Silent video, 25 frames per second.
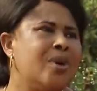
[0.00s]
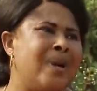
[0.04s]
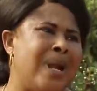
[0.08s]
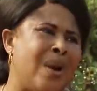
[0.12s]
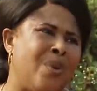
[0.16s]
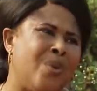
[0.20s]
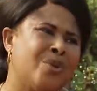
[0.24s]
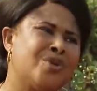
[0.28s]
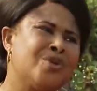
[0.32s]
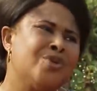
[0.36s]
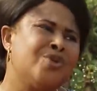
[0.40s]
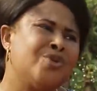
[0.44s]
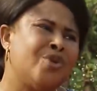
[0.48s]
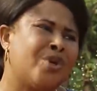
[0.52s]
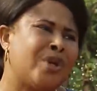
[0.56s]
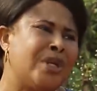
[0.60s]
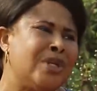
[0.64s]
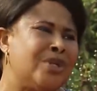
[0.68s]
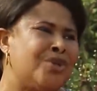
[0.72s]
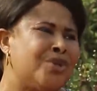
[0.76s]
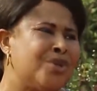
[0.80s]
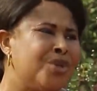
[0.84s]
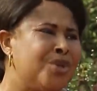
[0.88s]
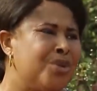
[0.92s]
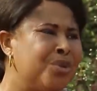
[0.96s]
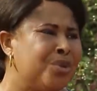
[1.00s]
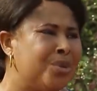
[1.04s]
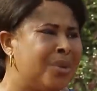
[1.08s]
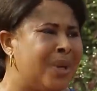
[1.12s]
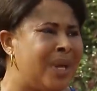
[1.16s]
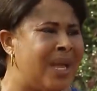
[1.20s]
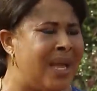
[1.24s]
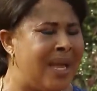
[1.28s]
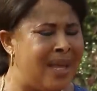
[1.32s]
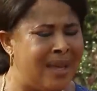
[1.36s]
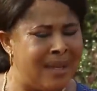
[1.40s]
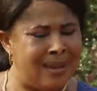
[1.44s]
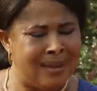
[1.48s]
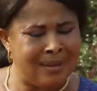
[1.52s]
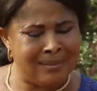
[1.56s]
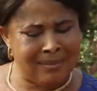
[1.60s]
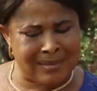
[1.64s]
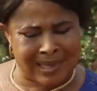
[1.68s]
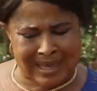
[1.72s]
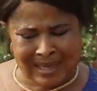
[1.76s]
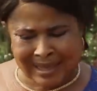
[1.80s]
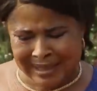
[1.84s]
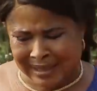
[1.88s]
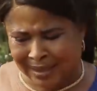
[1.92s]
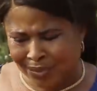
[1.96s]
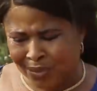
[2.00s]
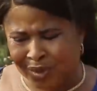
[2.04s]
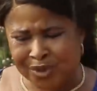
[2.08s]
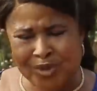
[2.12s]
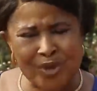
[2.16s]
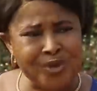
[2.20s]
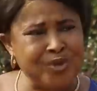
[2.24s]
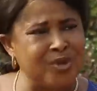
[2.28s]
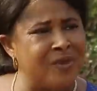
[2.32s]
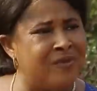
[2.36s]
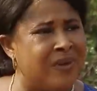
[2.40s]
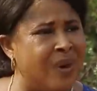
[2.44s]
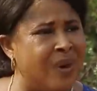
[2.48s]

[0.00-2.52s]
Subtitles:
Sorry, I wasn't talking to you. I was just